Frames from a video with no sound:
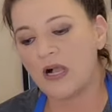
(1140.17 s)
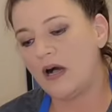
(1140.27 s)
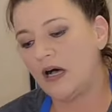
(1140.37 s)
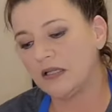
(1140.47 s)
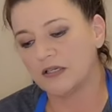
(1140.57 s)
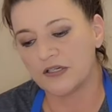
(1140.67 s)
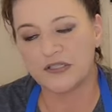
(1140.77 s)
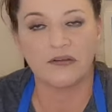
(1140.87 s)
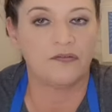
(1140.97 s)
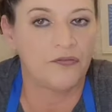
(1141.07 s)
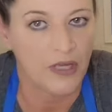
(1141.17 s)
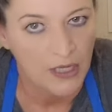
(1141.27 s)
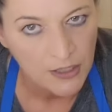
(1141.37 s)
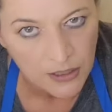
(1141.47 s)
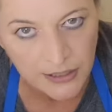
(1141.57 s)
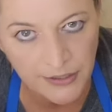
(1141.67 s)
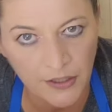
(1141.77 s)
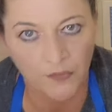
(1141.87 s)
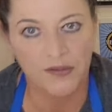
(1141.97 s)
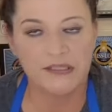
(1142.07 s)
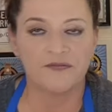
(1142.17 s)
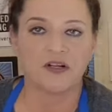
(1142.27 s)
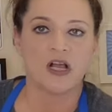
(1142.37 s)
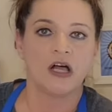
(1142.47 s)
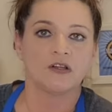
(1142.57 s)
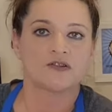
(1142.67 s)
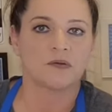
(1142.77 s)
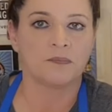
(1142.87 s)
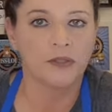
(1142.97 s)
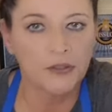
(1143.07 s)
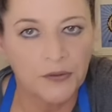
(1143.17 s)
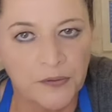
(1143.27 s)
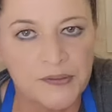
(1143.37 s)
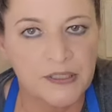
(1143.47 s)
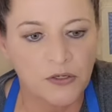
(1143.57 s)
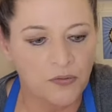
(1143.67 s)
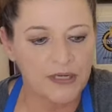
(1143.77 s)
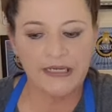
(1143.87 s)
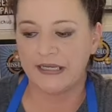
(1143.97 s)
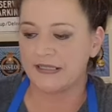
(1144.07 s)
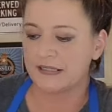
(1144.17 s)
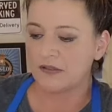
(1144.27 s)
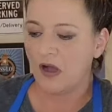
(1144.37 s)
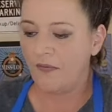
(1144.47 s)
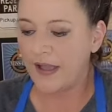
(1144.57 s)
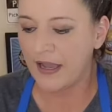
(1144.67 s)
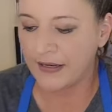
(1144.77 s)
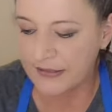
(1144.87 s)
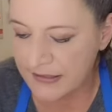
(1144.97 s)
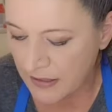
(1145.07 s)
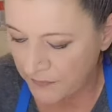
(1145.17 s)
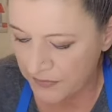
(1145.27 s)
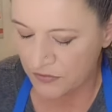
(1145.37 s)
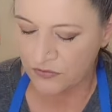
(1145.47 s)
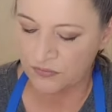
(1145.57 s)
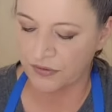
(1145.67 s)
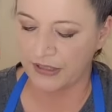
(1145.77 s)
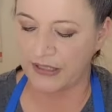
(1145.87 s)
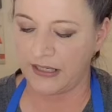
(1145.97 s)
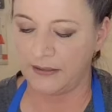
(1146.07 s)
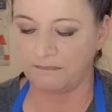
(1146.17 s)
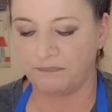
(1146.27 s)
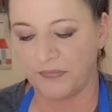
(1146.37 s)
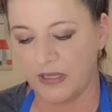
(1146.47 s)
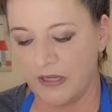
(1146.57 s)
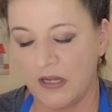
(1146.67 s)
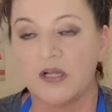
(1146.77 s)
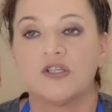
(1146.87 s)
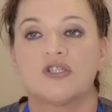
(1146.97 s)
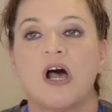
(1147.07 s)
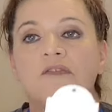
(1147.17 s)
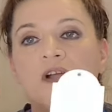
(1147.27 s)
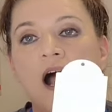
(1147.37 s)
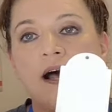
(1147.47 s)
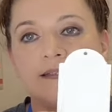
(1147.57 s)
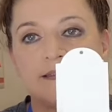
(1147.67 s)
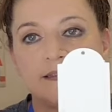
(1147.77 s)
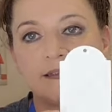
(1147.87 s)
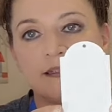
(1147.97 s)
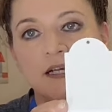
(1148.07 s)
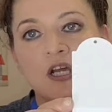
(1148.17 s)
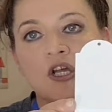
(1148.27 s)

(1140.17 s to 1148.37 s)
the colors of you know, the different colors of blues and greens and all that kind of stuff is really neat. Soft cotton.